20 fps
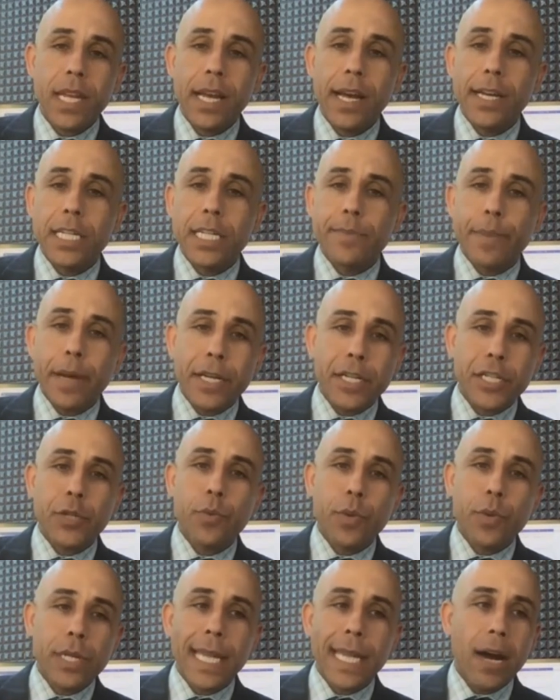especially
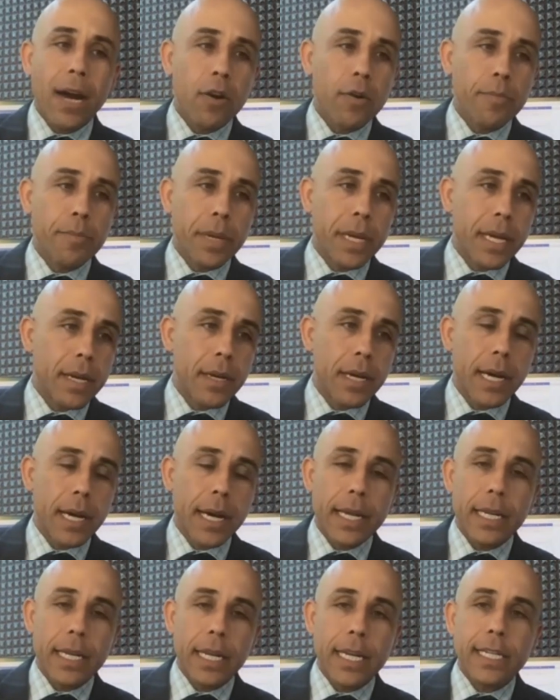with now being
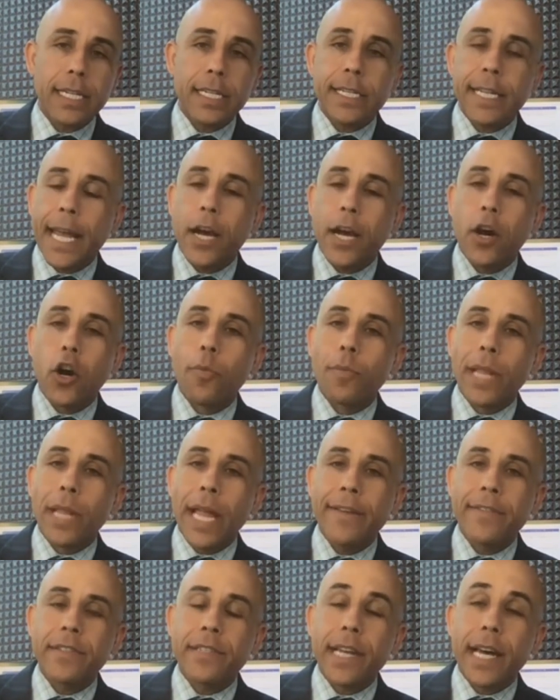a stay-at-home
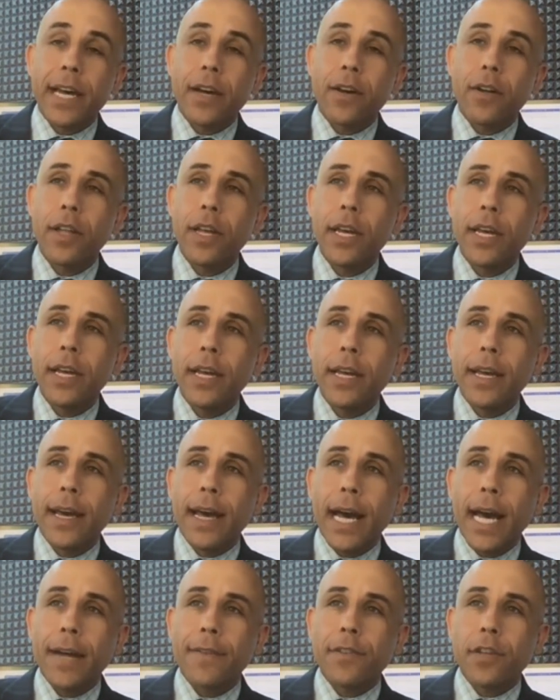lifestyle.
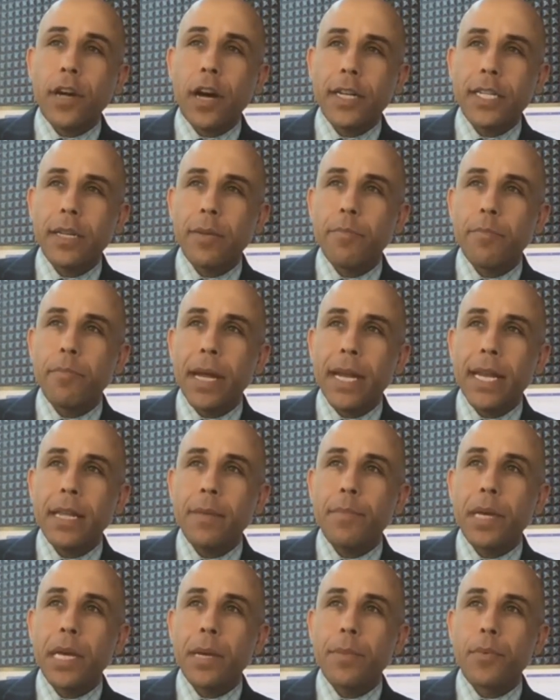I've talked to
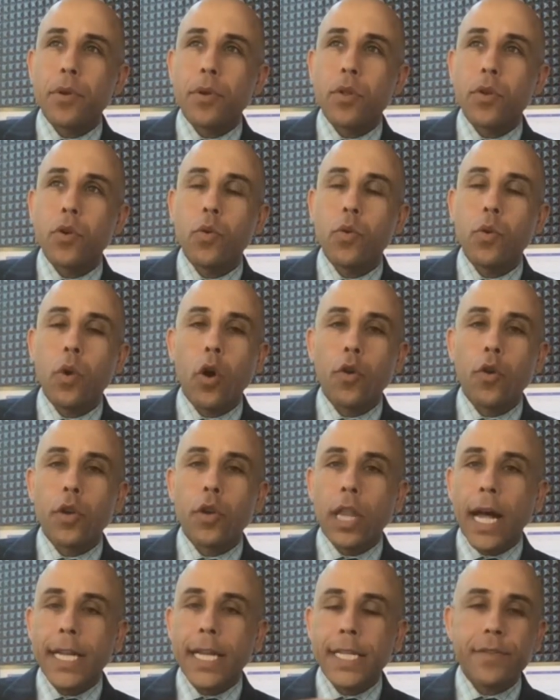many people who own
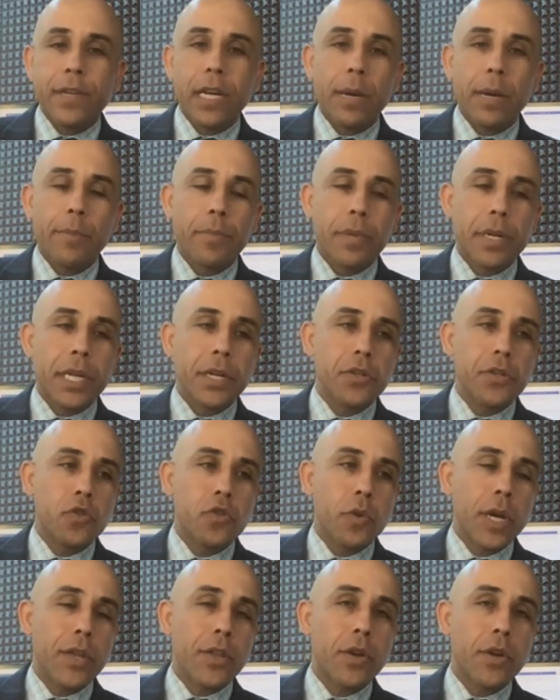lots of companies
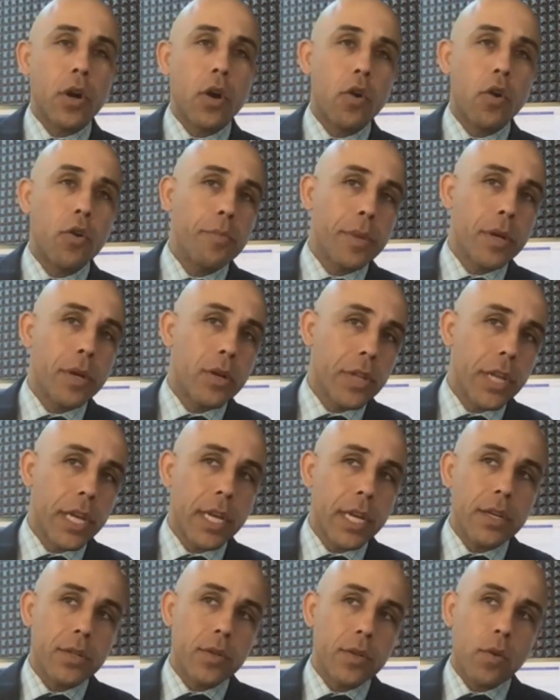who either own
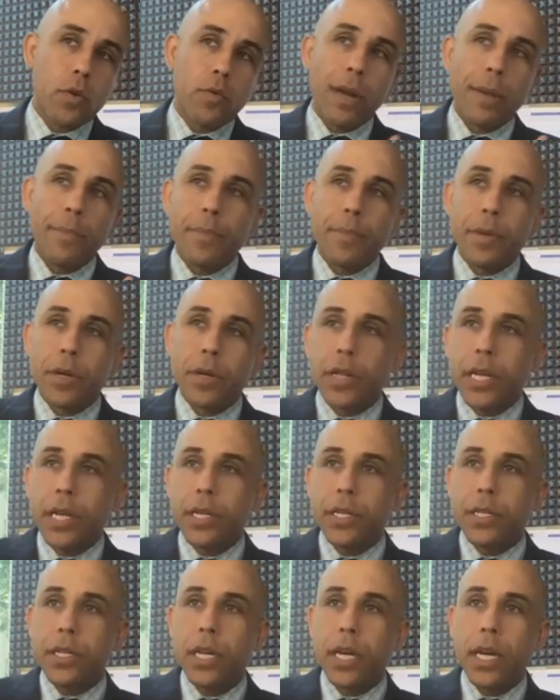buildings or rent
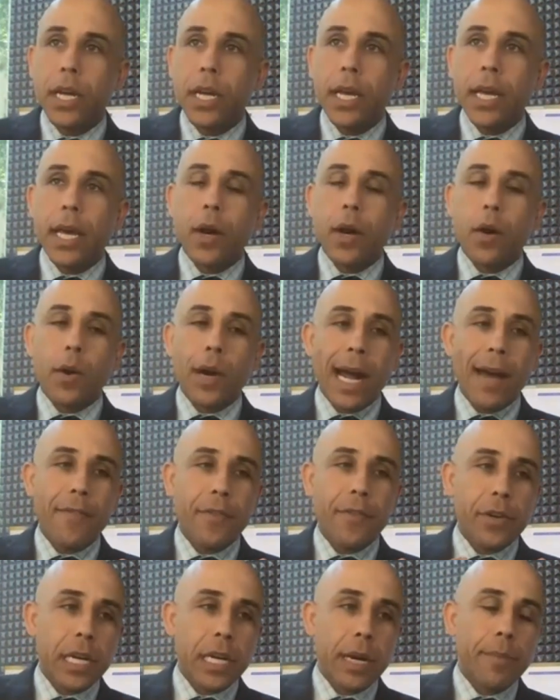buildings or have
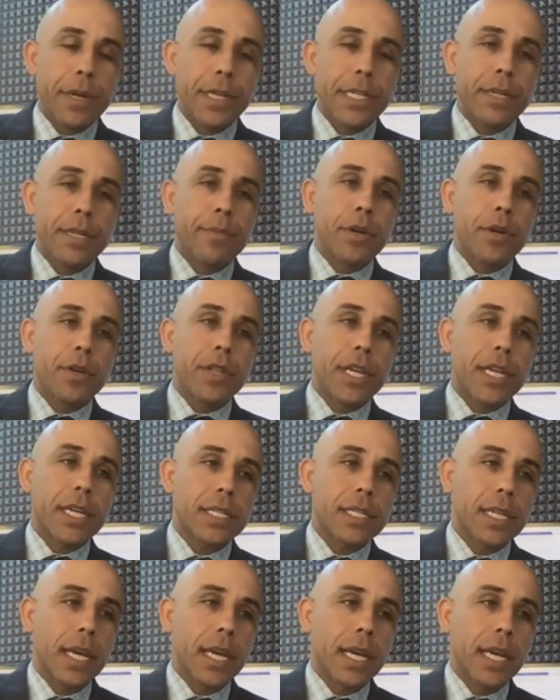their companies in
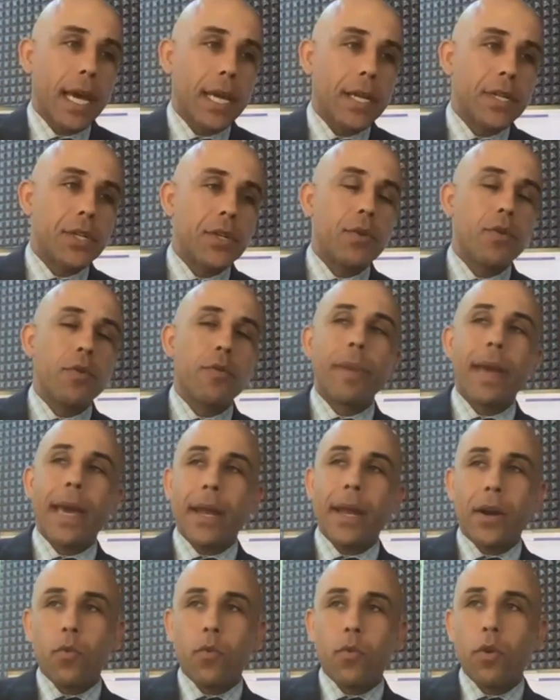buildings. And to a
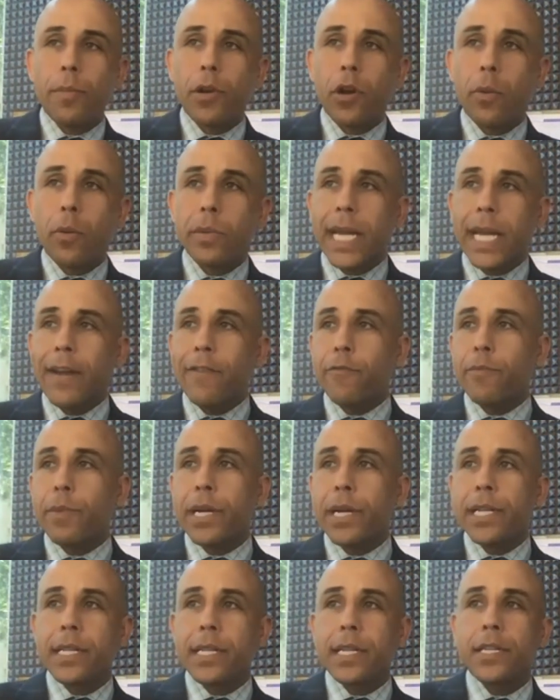man or woman, almost
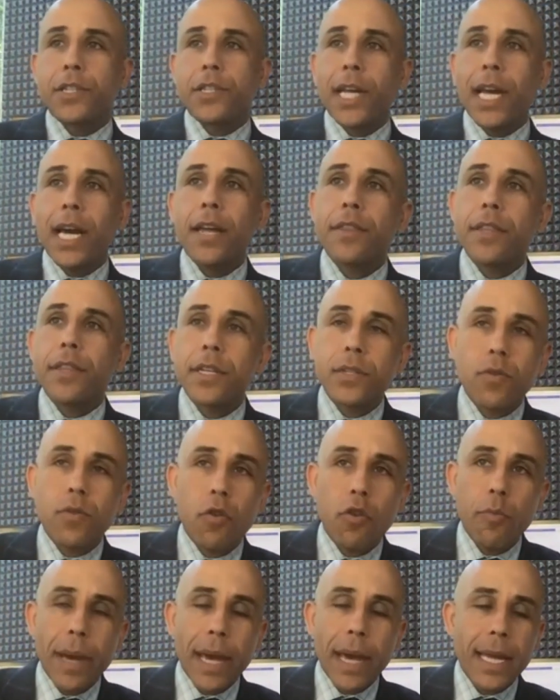everybody says, yeah, this
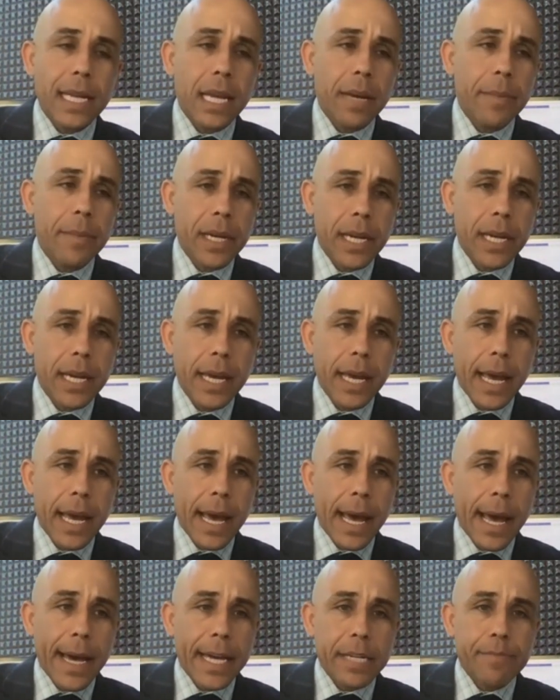whole pandemic
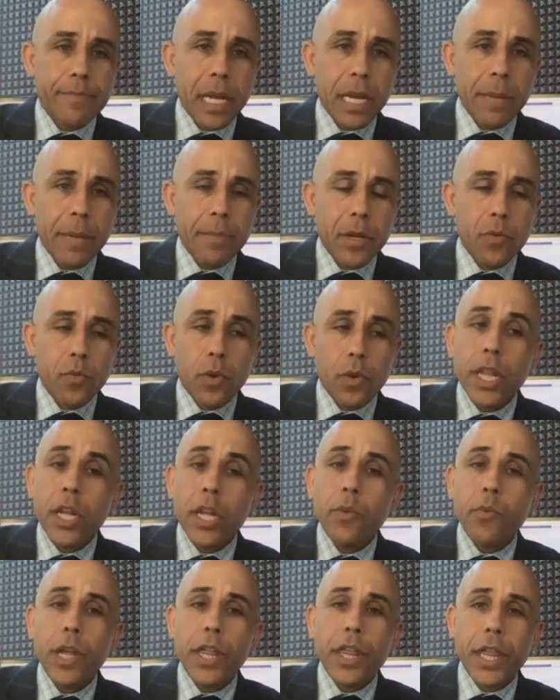has made me really
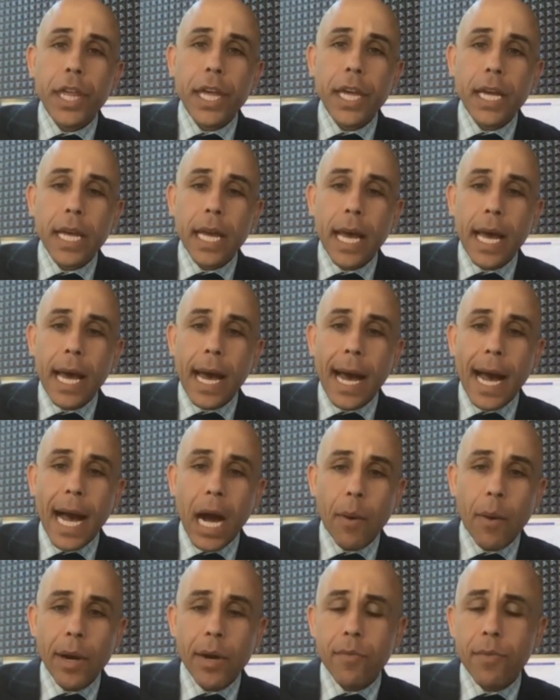rethink
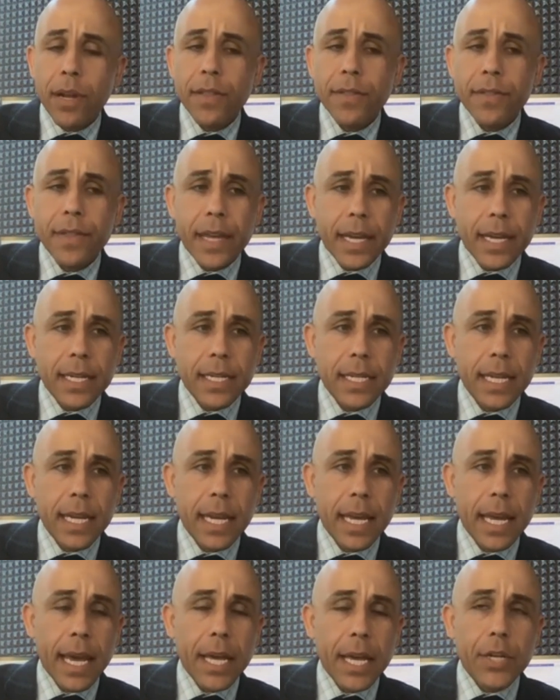how I run things.
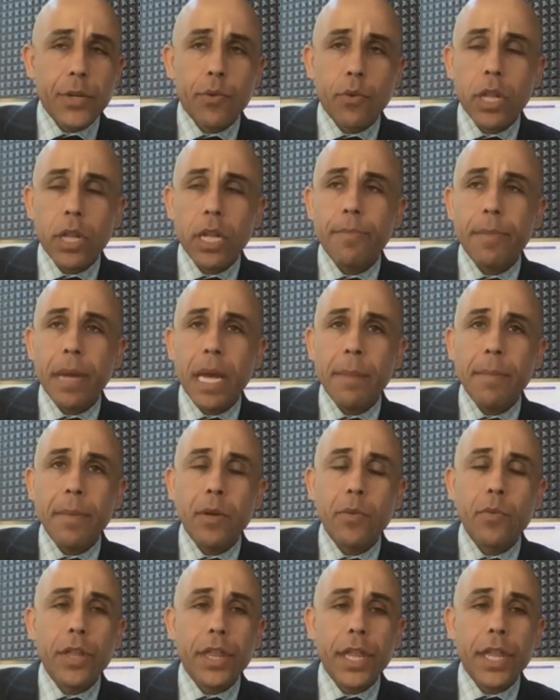It's really made
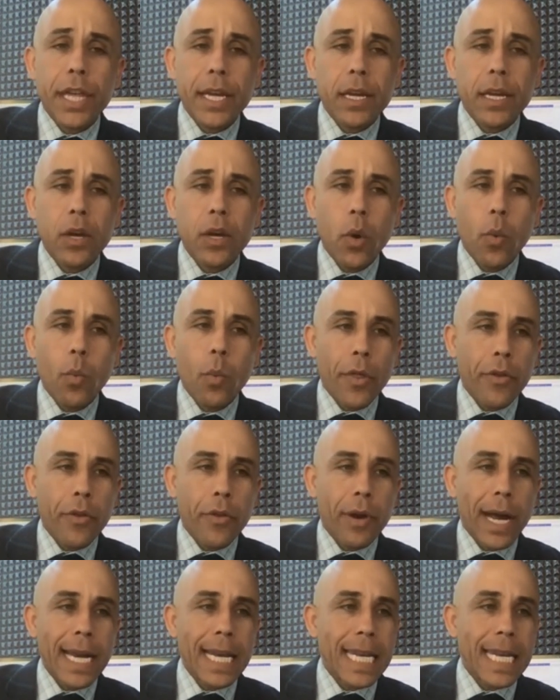me rethink
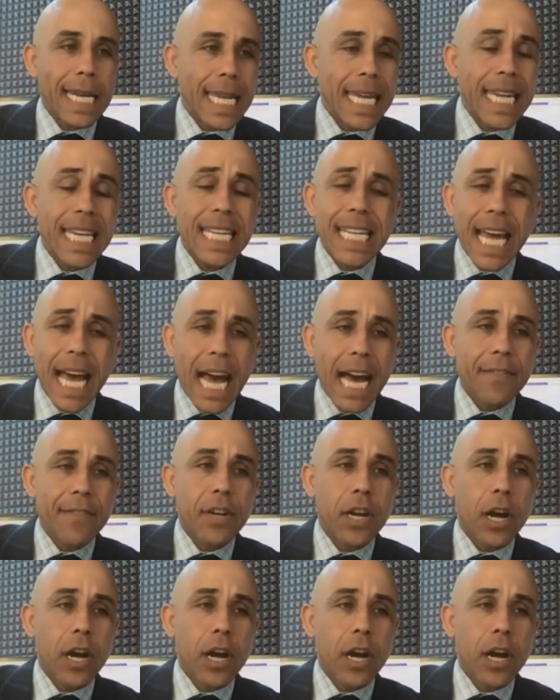whether I need to have an